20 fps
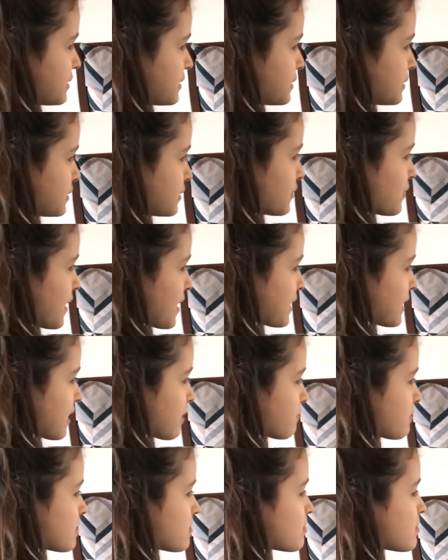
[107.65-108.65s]
So I
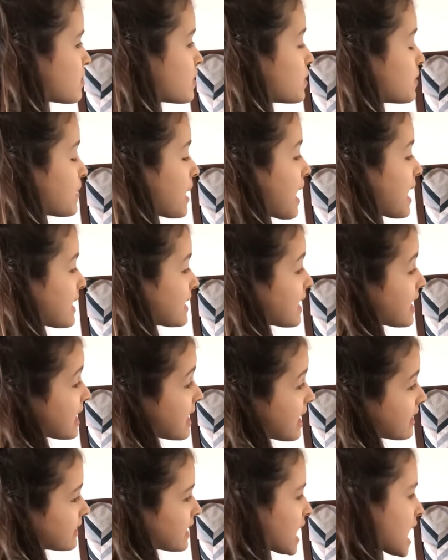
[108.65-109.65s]
can
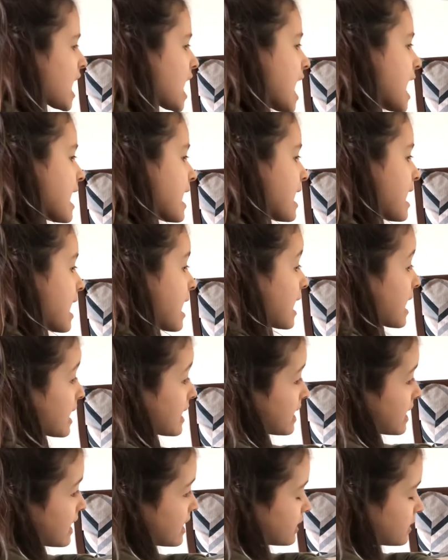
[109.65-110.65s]
add
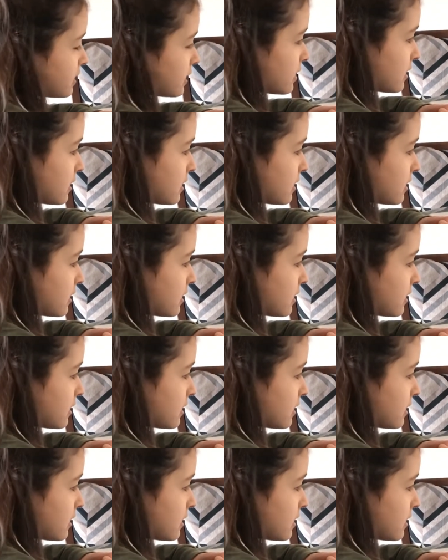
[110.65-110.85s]
an 8